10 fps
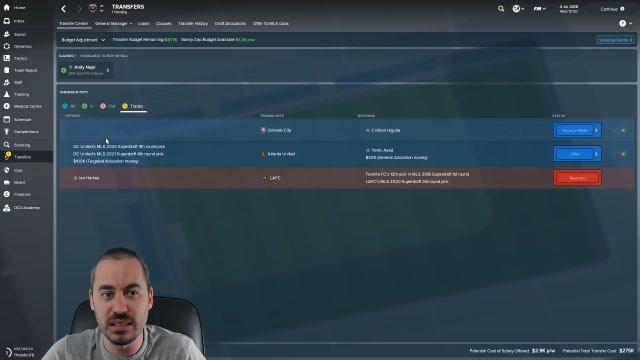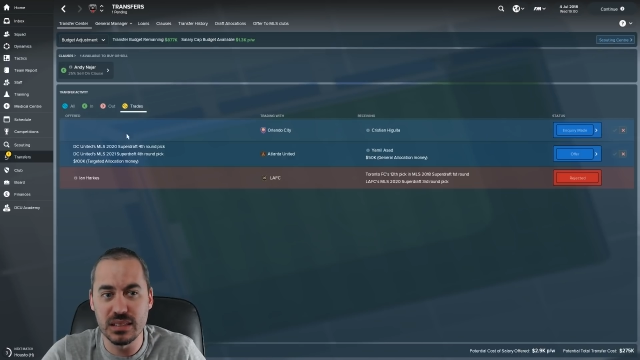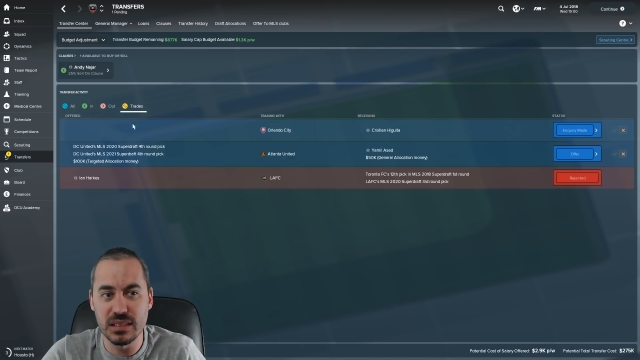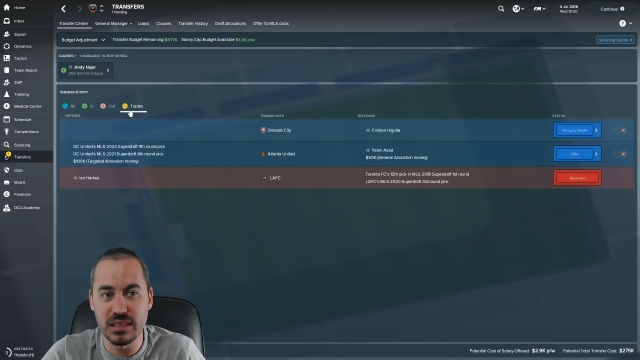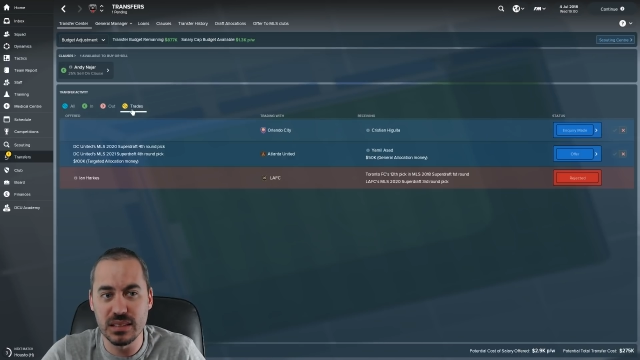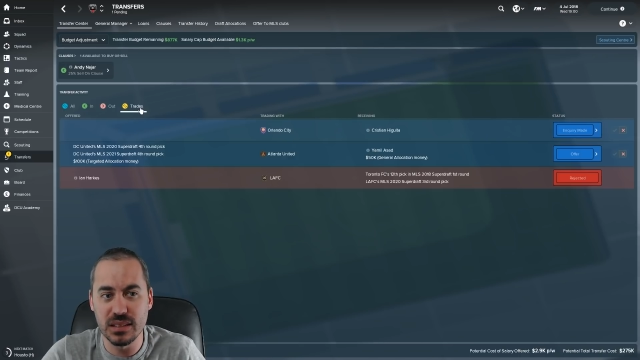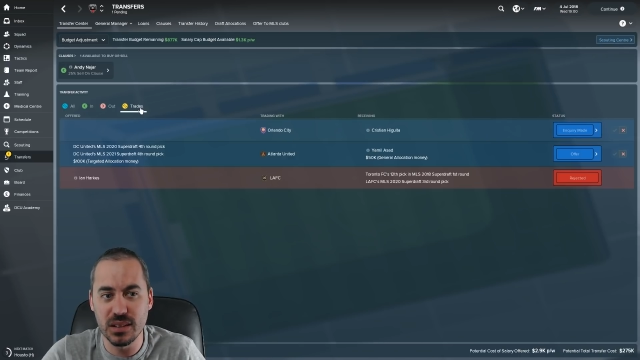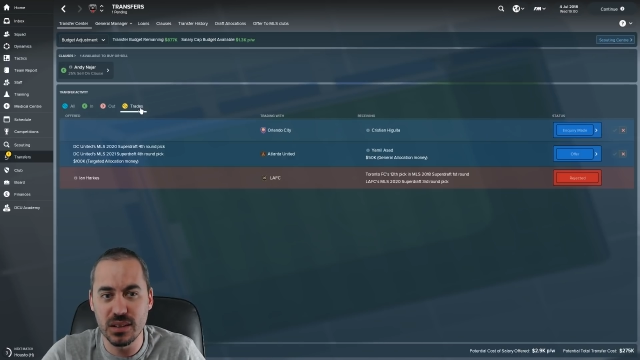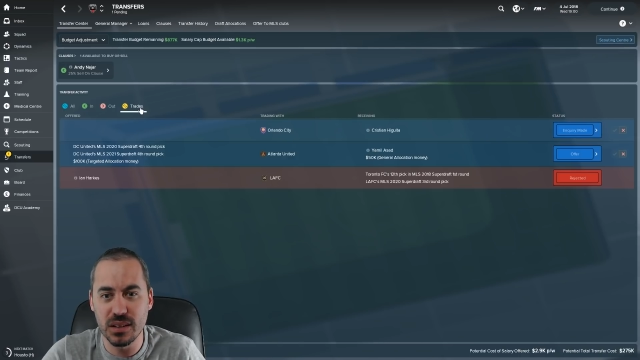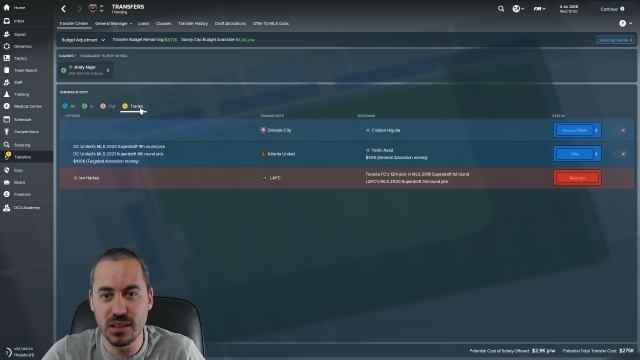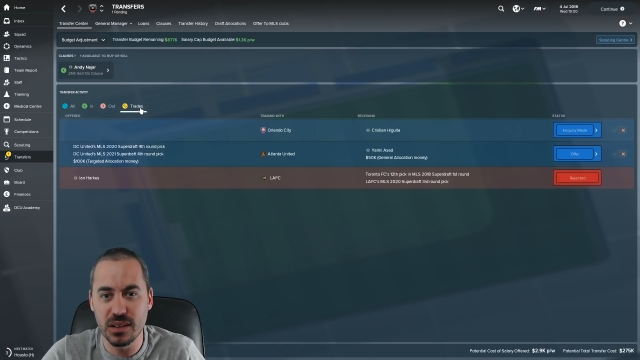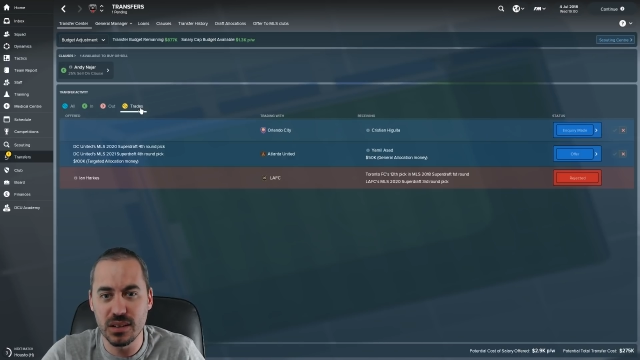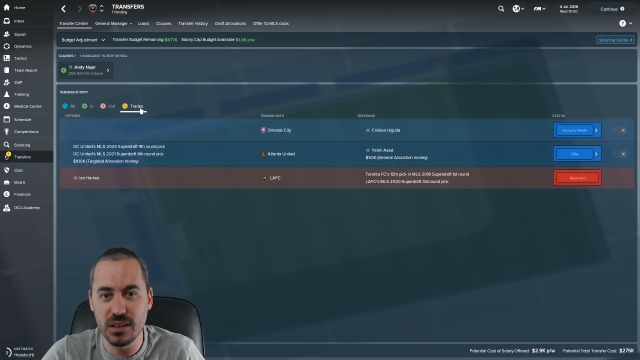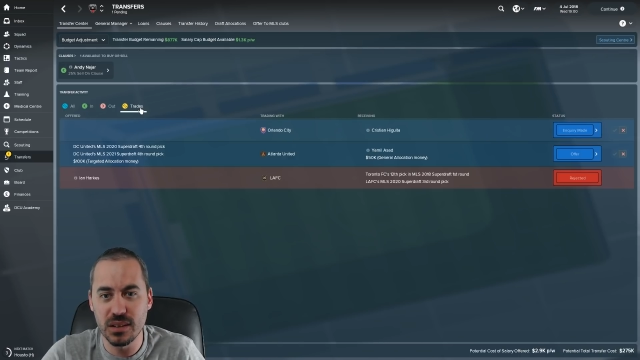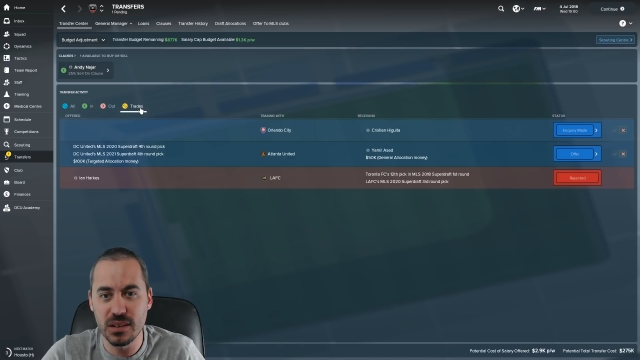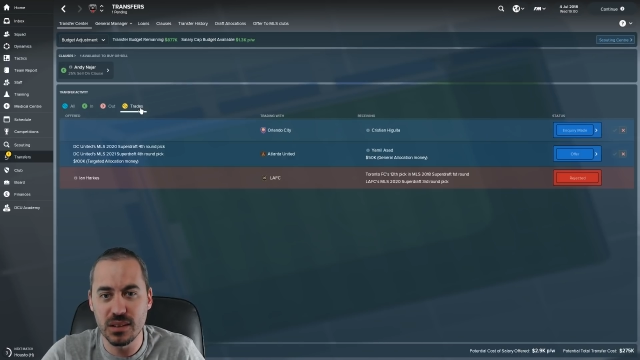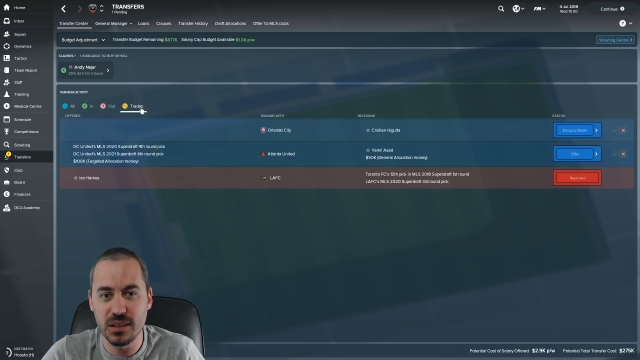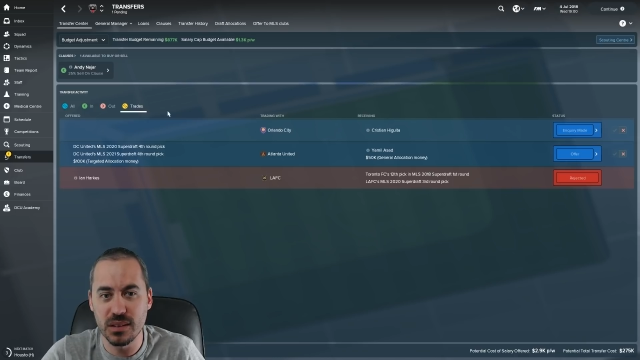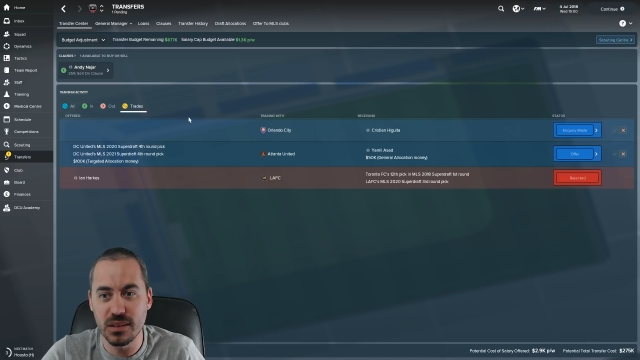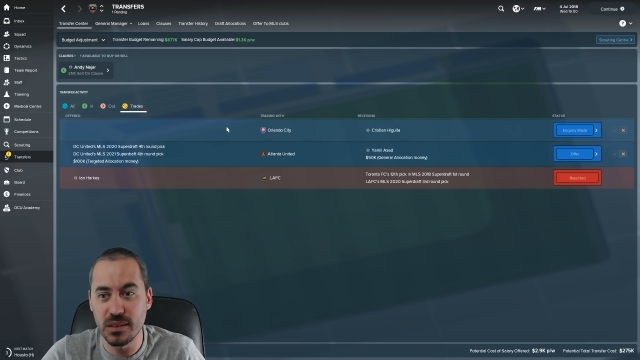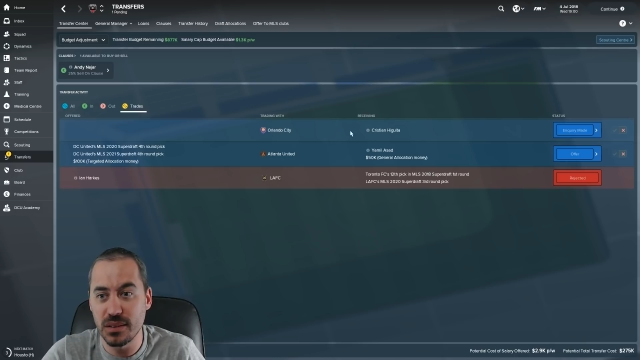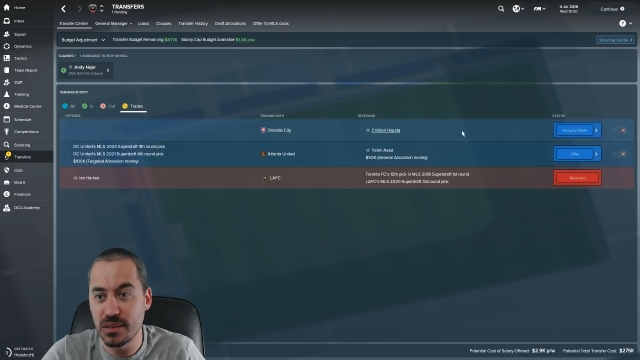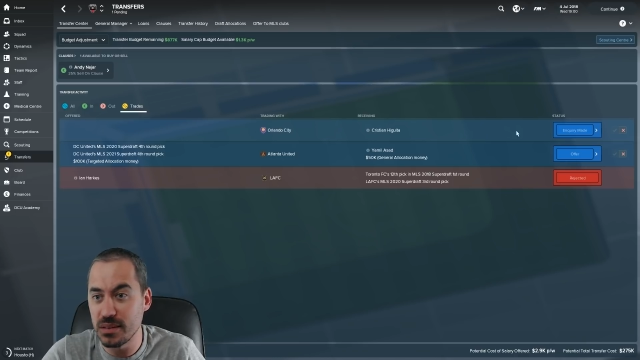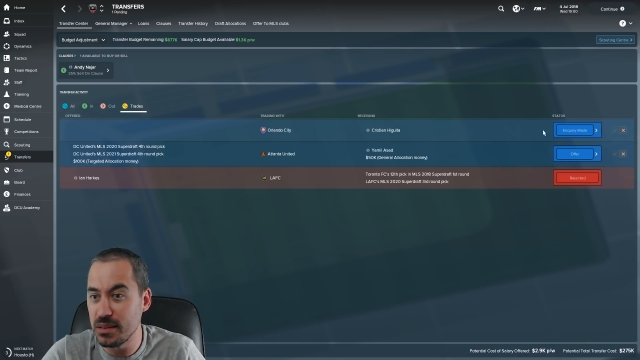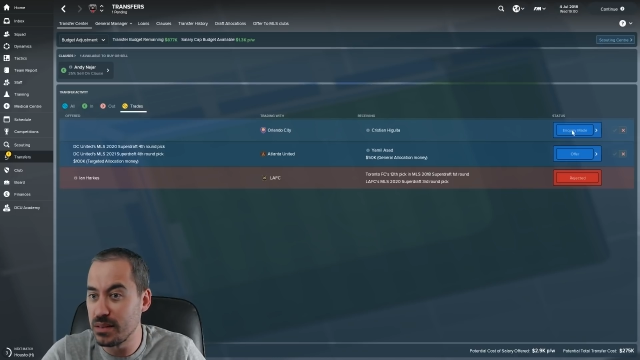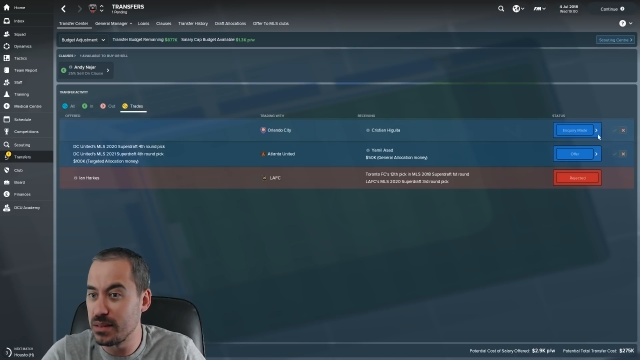No one is speaking in this clip.